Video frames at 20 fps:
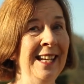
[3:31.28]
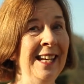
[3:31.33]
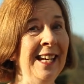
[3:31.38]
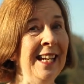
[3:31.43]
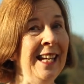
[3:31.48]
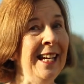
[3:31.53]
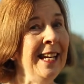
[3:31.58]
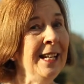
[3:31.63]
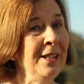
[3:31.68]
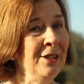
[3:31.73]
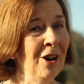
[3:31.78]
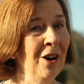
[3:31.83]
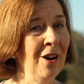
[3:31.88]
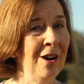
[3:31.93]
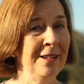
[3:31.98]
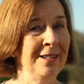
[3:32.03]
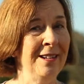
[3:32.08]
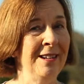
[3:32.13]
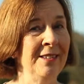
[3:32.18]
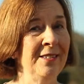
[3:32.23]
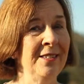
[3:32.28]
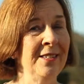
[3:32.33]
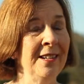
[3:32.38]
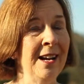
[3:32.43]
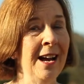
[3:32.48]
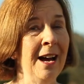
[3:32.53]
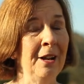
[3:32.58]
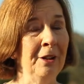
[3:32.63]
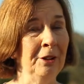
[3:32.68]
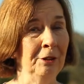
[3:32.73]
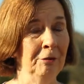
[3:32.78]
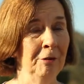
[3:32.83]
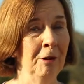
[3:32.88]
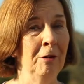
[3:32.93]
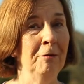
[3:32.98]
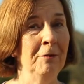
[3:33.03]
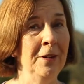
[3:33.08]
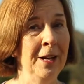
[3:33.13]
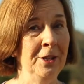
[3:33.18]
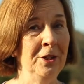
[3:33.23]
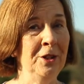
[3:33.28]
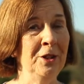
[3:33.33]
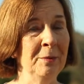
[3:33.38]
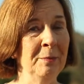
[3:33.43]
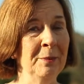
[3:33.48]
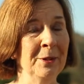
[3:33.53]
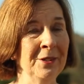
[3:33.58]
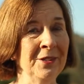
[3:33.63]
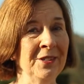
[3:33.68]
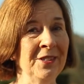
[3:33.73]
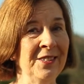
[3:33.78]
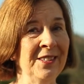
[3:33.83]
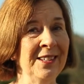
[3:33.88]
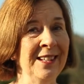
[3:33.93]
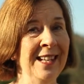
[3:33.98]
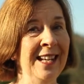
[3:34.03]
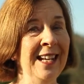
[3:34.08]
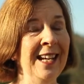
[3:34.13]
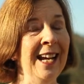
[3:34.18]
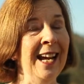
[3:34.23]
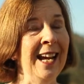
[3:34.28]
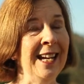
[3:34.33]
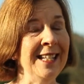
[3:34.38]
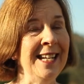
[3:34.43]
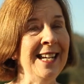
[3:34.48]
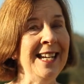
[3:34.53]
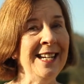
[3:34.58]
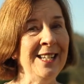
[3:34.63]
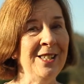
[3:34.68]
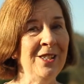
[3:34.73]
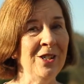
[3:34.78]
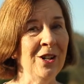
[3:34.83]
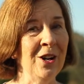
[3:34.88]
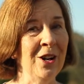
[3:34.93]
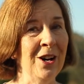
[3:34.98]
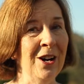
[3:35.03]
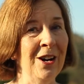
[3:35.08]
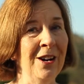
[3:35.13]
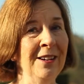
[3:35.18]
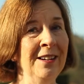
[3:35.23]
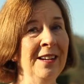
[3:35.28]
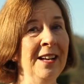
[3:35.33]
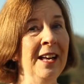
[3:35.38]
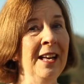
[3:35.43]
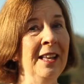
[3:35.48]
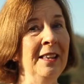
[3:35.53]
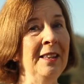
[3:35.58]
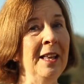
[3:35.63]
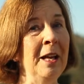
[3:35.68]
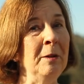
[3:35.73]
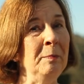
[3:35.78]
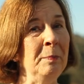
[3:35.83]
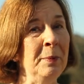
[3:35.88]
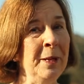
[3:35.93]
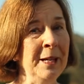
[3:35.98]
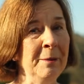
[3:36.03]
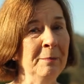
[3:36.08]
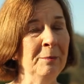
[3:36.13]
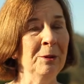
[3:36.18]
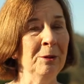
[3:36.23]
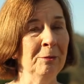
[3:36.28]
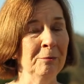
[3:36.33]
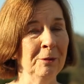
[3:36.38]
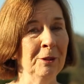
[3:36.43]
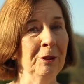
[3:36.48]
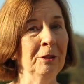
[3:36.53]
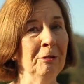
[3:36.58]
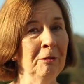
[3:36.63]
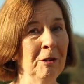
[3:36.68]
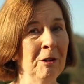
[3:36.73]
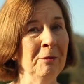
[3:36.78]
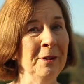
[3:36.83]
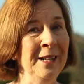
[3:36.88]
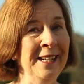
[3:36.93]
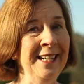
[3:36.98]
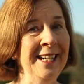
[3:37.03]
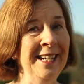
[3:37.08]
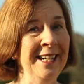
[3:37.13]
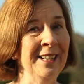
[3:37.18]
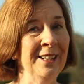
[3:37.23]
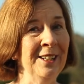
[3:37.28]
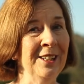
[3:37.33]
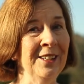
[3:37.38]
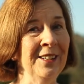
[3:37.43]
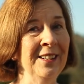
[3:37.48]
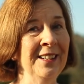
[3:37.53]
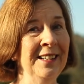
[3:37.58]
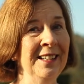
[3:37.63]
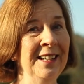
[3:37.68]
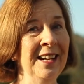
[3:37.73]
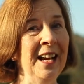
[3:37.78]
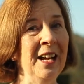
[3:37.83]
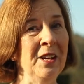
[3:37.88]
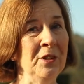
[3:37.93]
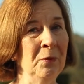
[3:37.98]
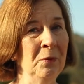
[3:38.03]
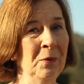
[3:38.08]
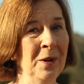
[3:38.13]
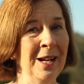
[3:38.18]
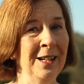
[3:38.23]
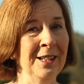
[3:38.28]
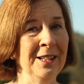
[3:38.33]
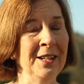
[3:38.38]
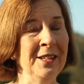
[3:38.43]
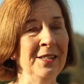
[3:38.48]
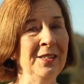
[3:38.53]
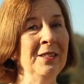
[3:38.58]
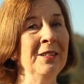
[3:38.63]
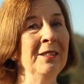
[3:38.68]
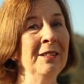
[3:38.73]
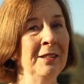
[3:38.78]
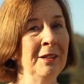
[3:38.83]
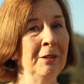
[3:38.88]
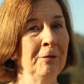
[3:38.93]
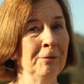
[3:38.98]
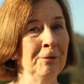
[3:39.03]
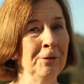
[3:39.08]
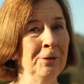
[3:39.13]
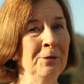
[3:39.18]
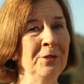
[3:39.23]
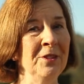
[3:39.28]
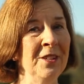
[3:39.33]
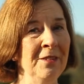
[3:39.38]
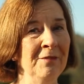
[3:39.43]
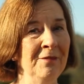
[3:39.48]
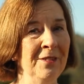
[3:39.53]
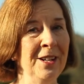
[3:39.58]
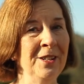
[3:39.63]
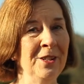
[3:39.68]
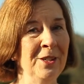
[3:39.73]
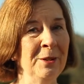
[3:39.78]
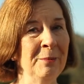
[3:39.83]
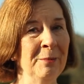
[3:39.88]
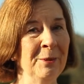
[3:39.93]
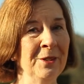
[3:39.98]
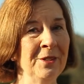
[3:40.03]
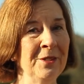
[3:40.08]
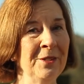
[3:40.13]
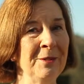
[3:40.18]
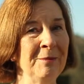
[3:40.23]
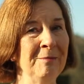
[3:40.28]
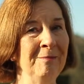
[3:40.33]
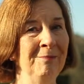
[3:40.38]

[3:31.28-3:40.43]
He taught us how to grow vegetables, and he saw that people were growing here as well as fruits and vegetables.